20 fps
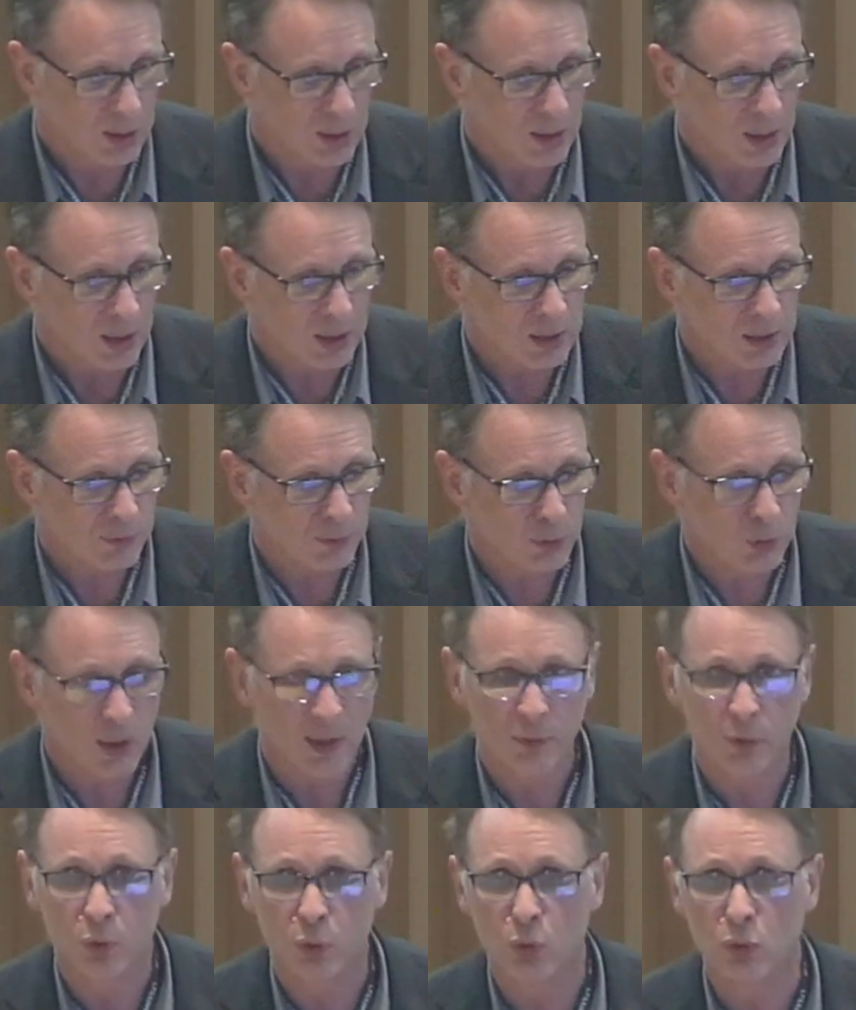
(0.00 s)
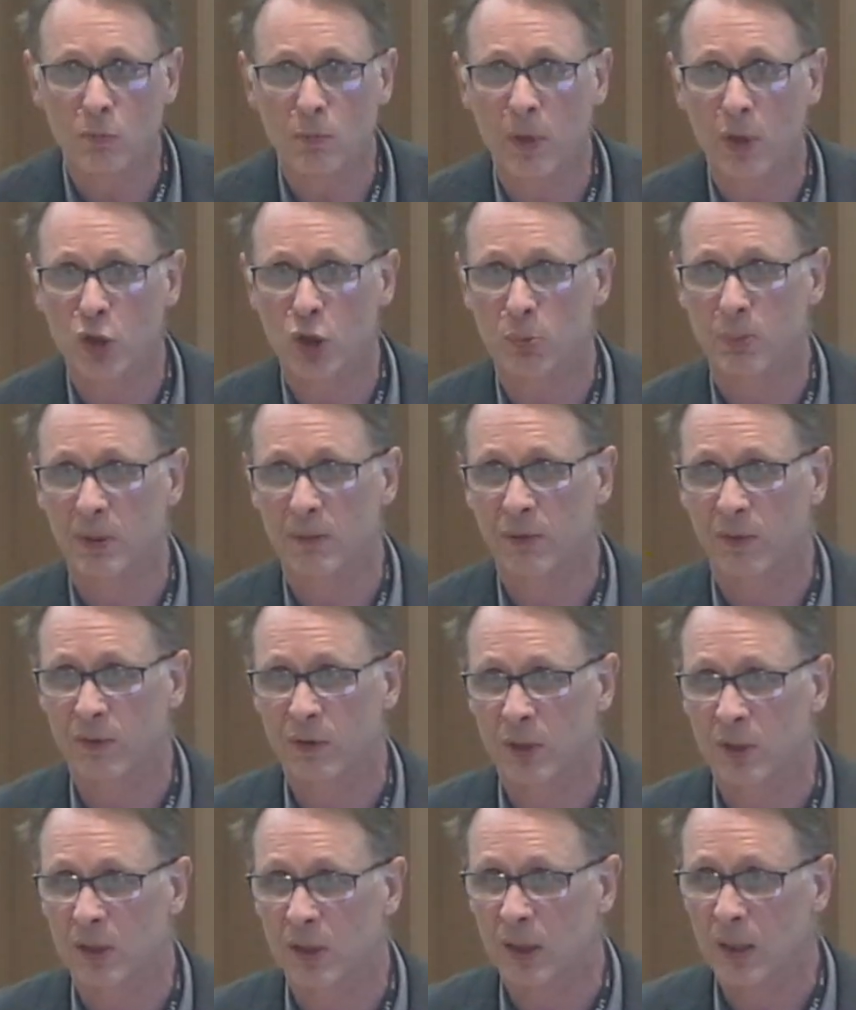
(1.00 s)
And if you have too much
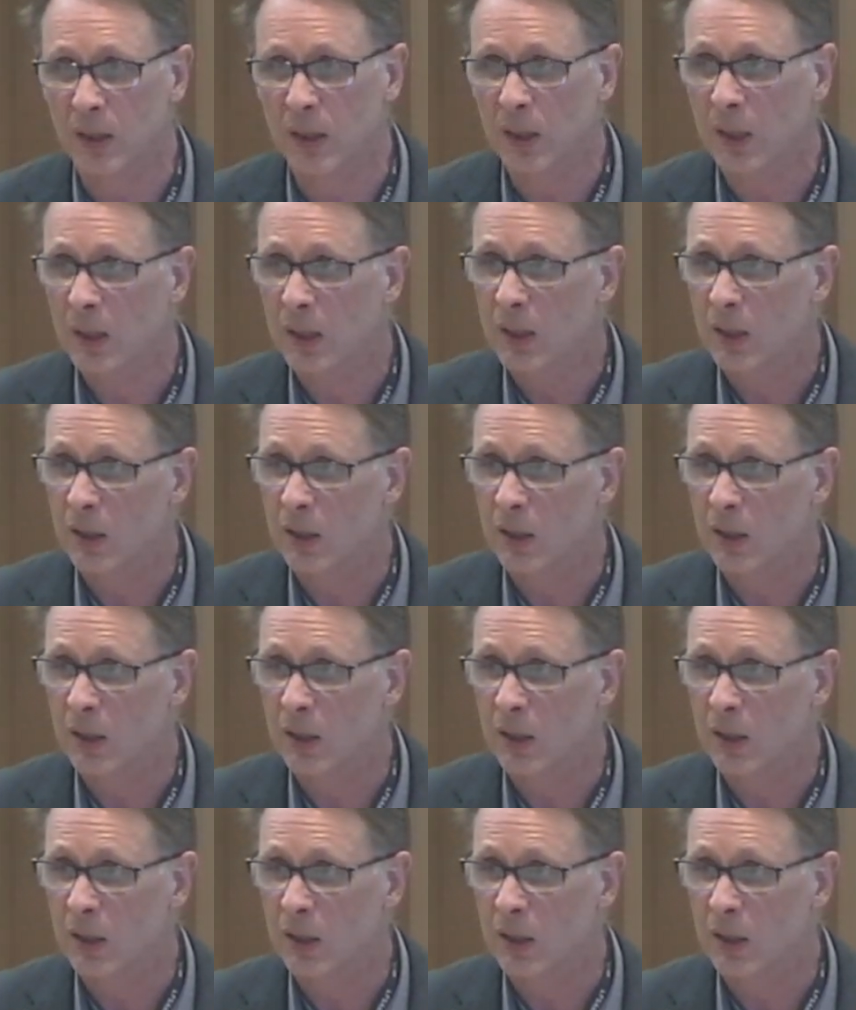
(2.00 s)
P53,